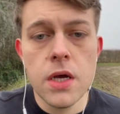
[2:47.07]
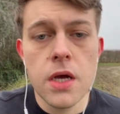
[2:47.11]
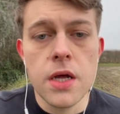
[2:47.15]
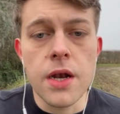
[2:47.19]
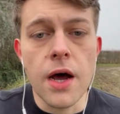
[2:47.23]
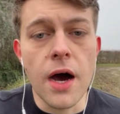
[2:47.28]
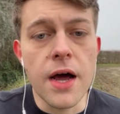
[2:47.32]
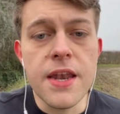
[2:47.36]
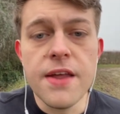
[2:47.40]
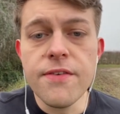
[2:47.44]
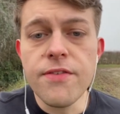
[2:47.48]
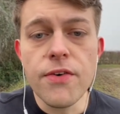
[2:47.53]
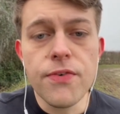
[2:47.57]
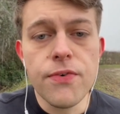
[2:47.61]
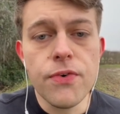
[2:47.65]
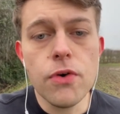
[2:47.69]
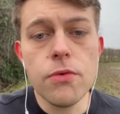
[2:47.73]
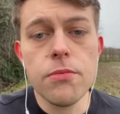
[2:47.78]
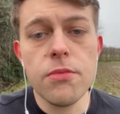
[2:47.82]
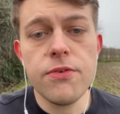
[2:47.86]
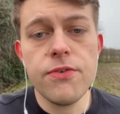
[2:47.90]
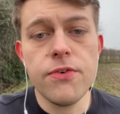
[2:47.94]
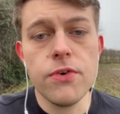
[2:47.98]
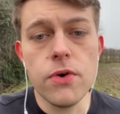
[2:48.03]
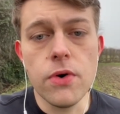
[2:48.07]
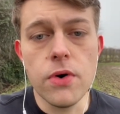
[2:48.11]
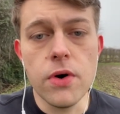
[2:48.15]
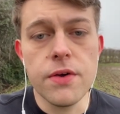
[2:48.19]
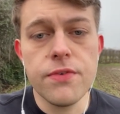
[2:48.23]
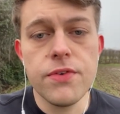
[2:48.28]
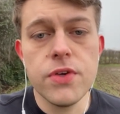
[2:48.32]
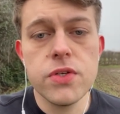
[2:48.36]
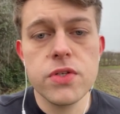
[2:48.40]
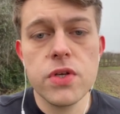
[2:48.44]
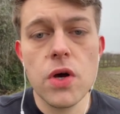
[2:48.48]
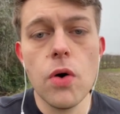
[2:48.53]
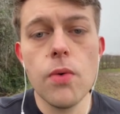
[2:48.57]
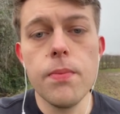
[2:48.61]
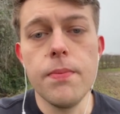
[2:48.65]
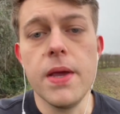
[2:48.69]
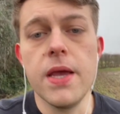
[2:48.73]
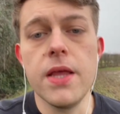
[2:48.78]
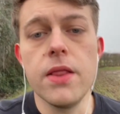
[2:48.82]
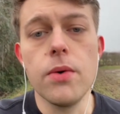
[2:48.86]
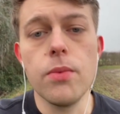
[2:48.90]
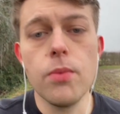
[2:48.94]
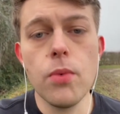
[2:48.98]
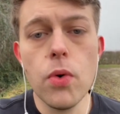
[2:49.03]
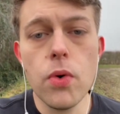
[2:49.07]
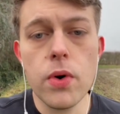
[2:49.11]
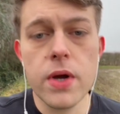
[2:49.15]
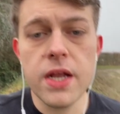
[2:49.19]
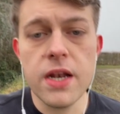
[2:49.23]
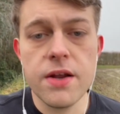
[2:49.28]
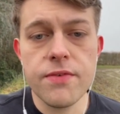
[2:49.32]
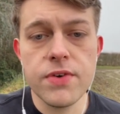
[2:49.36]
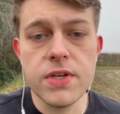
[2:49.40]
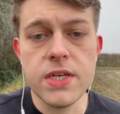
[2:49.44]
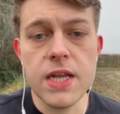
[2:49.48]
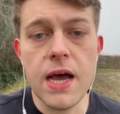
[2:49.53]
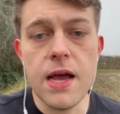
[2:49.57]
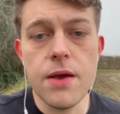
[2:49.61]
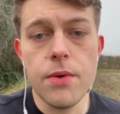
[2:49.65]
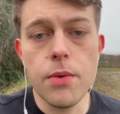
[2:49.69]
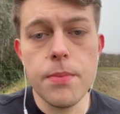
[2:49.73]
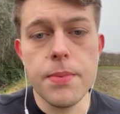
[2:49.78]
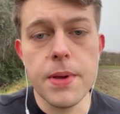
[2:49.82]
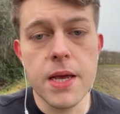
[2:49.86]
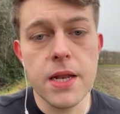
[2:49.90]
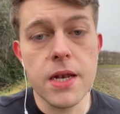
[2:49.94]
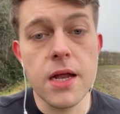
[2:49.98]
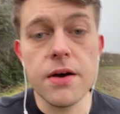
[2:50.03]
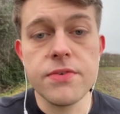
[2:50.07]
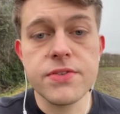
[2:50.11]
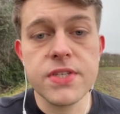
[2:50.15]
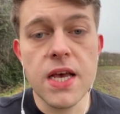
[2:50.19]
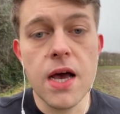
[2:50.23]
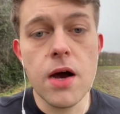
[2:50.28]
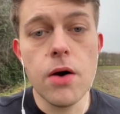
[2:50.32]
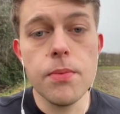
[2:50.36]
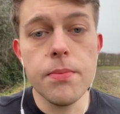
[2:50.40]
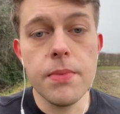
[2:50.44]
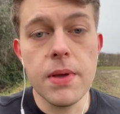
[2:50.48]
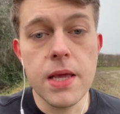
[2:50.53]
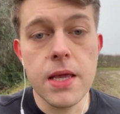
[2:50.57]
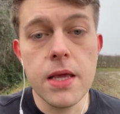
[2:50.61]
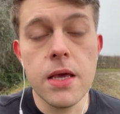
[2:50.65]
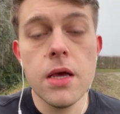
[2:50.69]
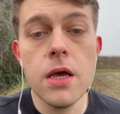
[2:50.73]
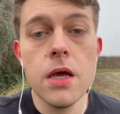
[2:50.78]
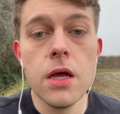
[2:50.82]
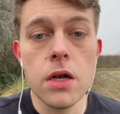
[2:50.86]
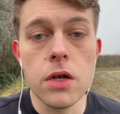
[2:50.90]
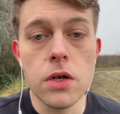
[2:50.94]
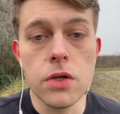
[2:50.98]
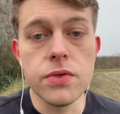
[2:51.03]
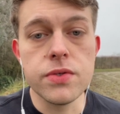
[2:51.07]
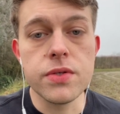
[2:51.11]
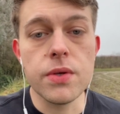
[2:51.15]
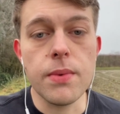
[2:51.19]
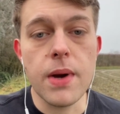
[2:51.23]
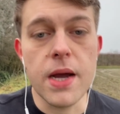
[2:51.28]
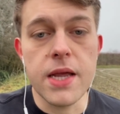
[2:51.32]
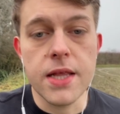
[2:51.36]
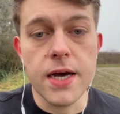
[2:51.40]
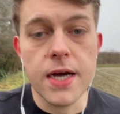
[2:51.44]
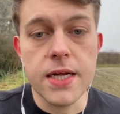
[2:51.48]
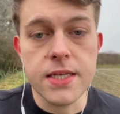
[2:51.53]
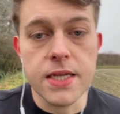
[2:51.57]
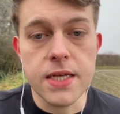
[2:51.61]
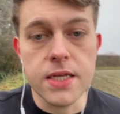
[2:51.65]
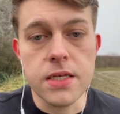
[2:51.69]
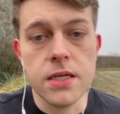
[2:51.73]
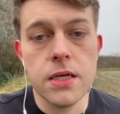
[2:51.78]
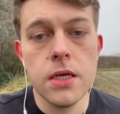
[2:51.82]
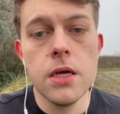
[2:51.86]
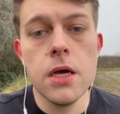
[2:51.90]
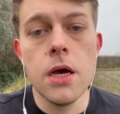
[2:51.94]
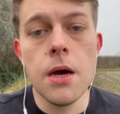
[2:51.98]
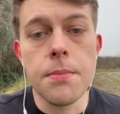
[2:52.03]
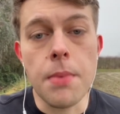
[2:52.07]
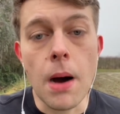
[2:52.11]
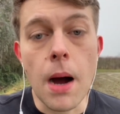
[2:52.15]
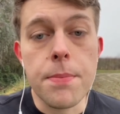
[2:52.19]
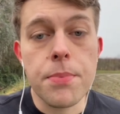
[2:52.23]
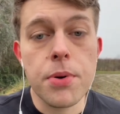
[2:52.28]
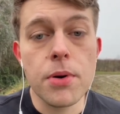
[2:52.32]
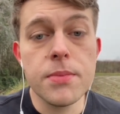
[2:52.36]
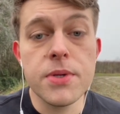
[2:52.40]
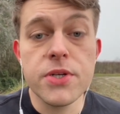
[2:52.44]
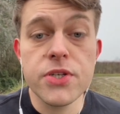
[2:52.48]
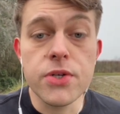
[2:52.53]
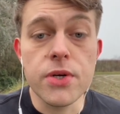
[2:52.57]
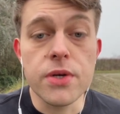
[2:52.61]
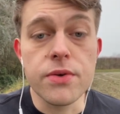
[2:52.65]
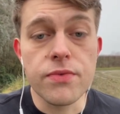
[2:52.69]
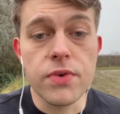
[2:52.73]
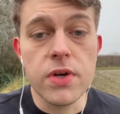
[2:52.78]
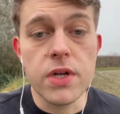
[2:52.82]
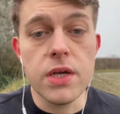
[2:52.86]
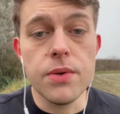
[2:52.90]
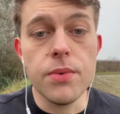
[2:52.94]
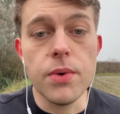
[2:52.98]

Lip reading: Now, I never thought before if you told me that walking every day would be enough to help me lose the weight that I did, but I promise you it really